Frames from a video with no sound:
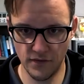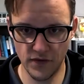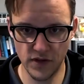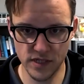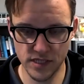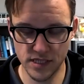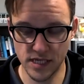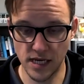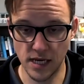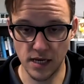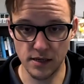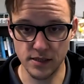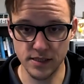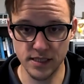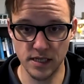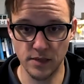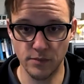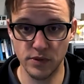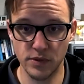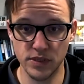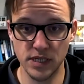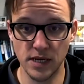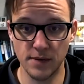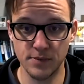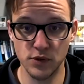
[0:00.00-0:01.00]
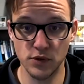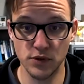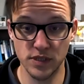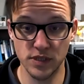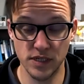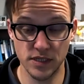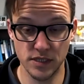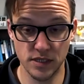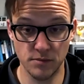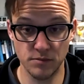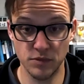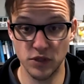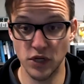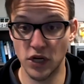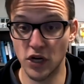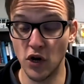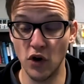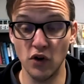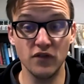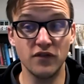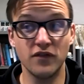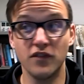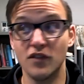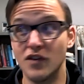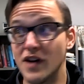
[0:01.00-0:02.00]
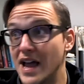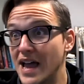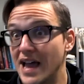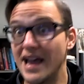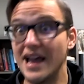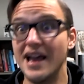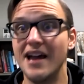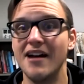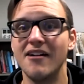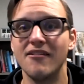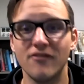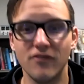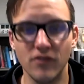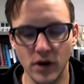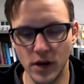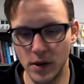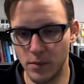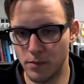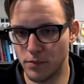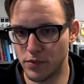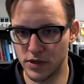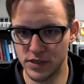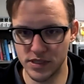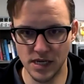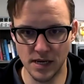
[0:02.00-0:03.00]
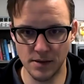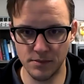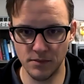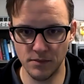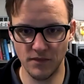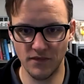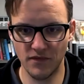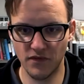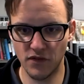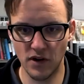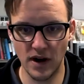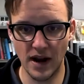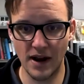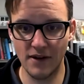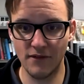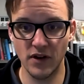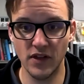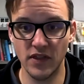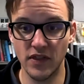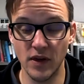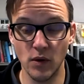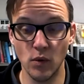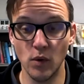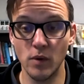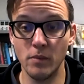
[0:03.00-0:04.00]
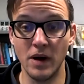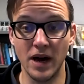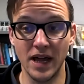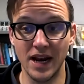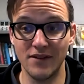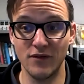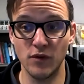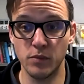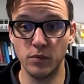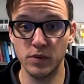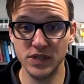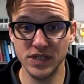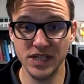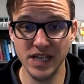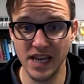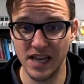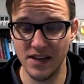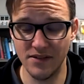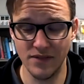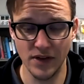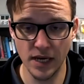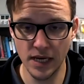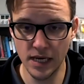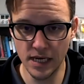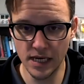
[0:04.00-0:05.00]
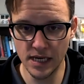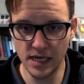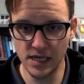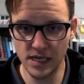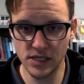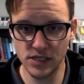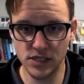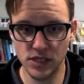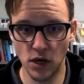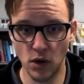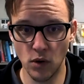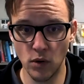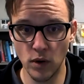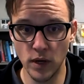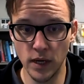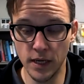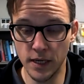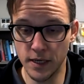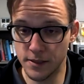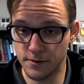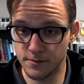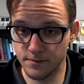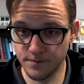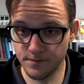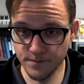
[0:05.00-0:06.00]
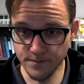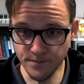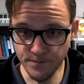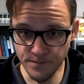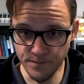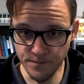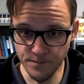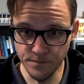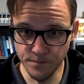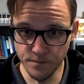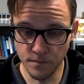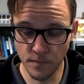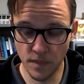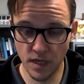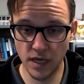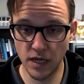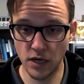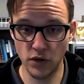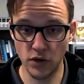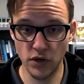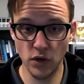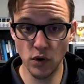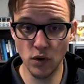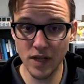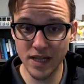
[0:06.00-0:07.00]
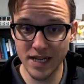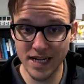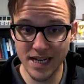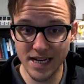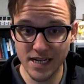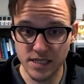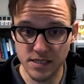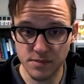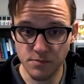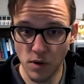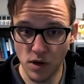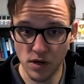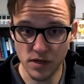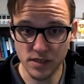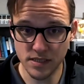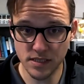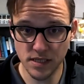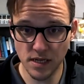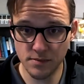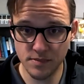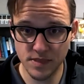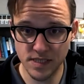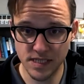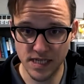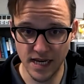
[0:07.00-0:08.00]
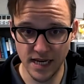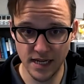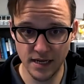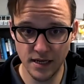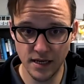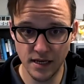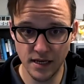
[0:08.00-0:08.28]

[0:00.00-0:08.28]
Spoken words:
the cells in a perceptual system to code for everything we might ever perceive. So, you only need a small subset